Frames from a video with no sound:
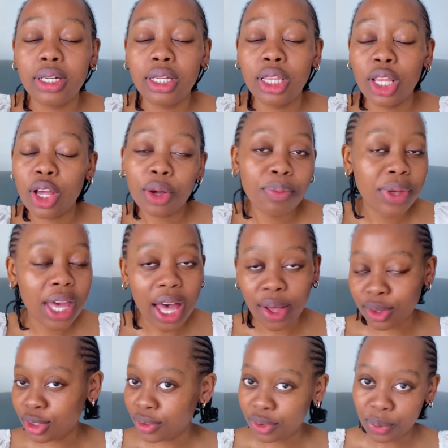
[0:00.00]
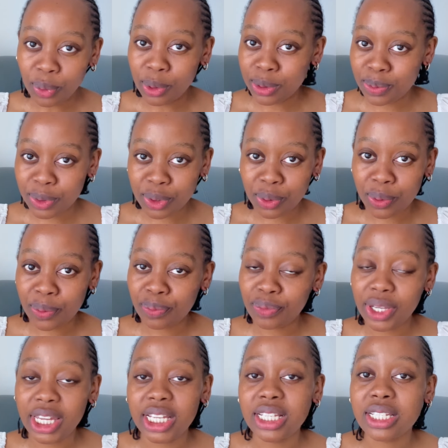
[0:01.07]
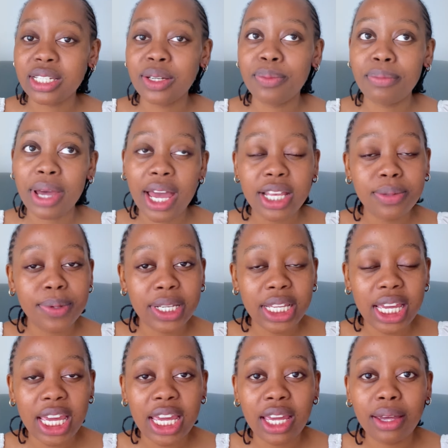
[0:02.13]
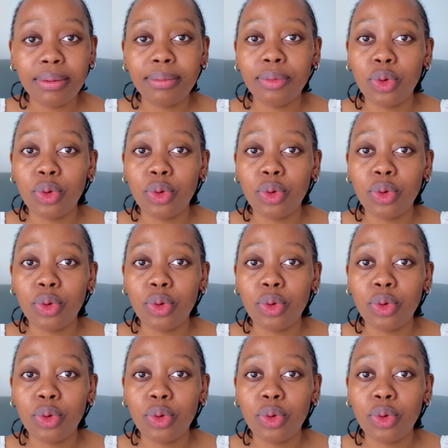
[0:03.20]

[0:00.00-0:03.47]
lock me out of the hospital, and my husband came.